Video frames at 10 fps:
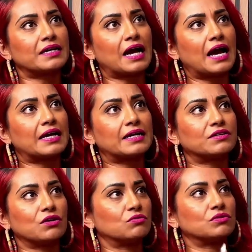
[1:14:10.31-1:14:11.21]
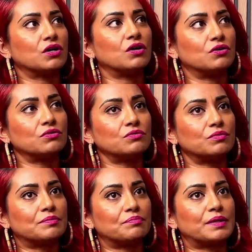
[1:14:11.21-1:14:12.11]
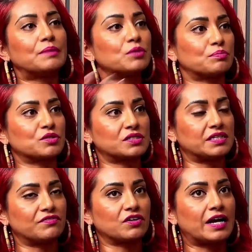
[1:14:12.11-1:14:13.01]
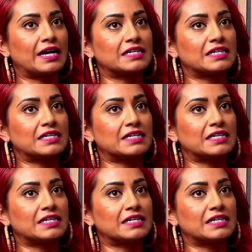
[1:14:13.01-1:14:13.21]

I don't know what people perceive her as,